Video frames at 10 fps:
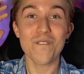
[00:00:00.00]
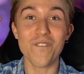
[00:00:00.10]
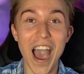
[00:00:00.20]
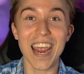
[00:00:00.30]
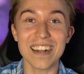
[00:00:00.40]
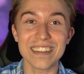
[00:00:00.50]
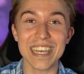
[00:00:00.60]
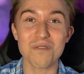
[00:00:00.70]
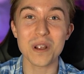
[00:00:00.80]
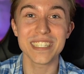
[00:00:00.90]

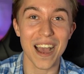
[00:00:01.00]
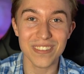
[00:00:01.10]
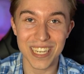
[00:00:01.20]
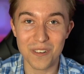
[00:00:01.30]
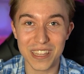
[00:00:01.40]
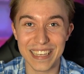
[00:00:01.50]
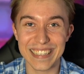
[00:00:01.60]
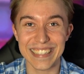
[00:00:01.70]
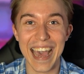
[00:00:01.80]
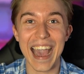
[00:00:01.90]
Finally, redemption with
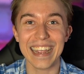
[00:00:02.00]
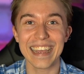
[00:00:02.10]
this deck.